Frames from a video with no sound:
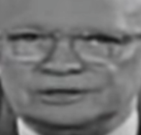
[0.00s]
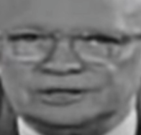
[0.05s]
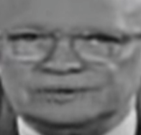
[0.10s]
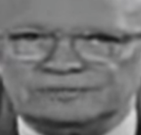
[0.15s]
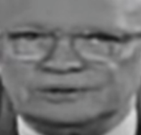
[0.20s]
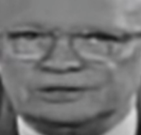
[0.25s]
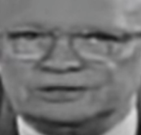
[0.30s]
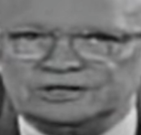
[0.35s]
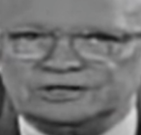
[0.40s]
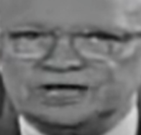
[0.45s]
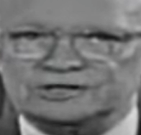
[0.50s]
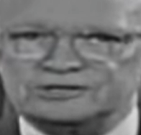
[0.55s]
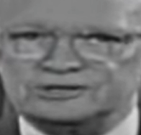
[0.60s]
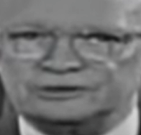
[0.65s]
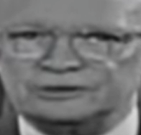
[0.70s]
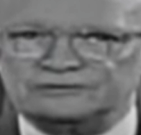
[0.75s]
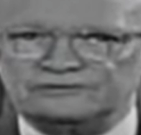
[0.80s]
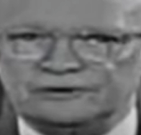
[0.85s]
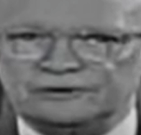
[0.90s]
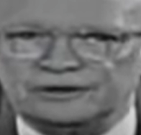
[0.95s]
the
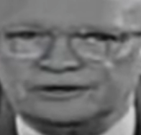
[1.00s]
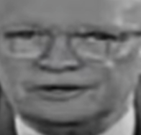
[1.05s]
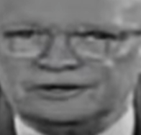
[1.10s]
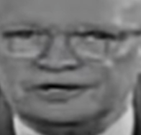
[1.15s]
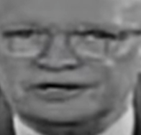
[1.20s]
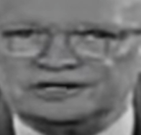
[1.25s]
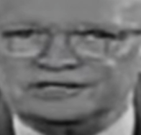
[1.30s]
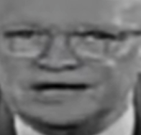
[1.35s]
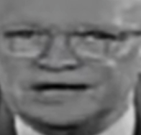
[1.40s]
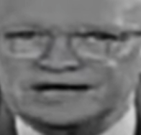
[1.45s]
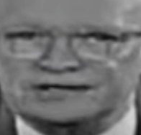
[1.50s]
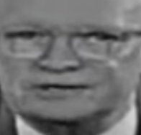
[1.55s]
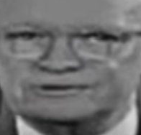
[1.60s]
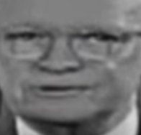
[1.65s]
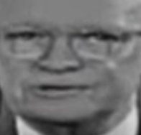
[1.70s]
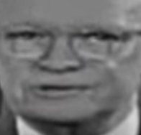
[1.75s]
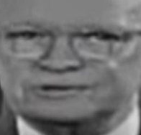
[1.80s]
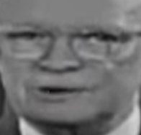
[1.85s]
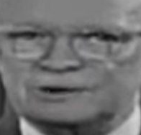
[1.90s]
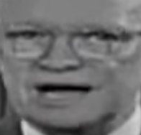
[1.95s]
potential for the
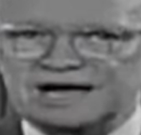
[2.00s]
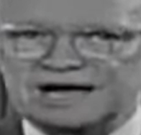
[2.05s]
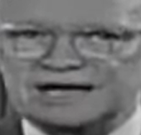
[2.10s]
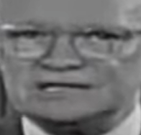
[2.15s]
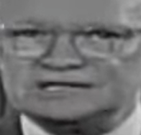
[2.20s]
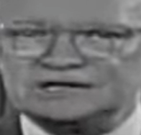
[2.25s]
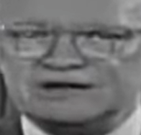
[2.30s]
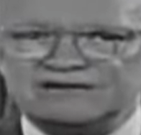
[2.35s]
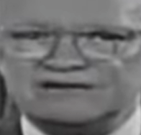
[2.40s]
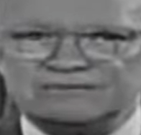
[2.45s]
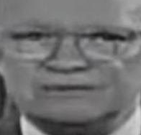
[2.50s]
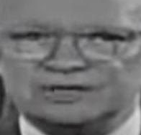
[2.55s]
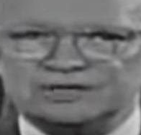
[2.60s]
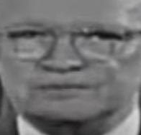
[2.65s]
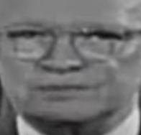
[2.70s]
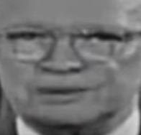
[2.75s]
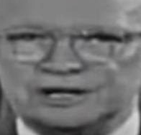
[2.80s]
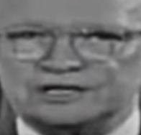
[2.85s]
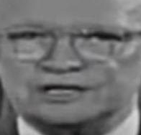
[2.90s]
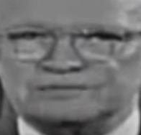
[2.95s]
disastrous rise of
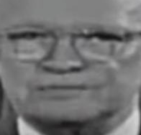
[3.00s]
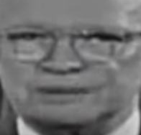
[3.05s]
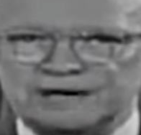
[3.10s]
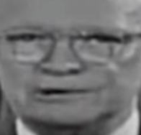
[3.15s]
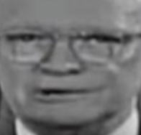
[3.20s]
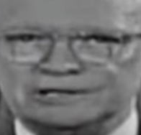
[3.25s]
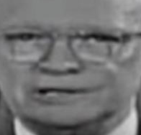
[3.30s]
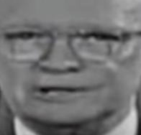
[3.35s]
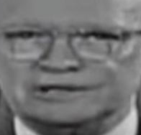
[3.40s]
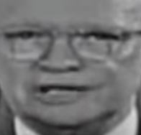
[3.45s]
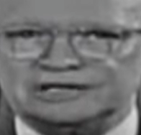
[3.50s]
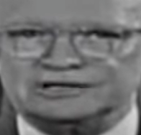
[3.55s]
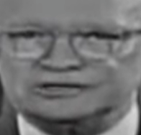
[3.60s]
misplaced power